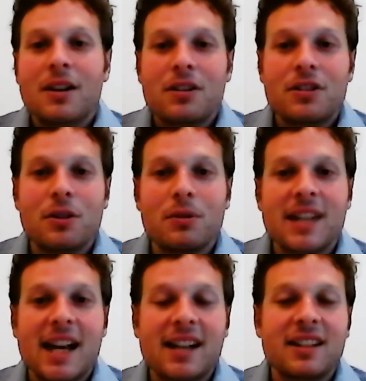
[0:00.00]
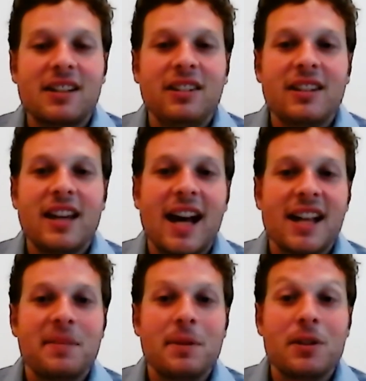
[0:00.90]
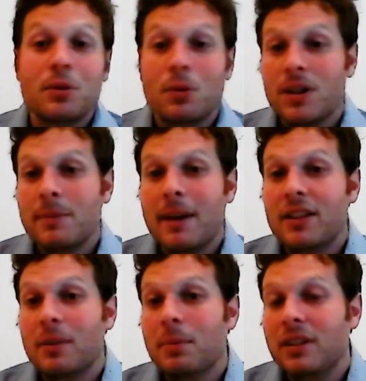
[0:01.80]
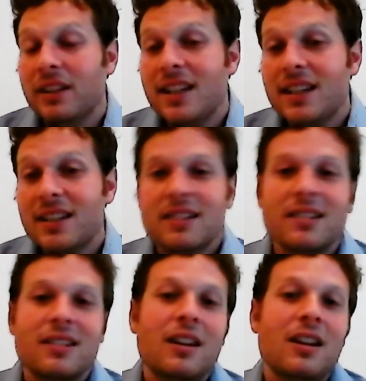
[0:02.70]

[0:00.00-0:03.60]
So technically they had to be stories about the police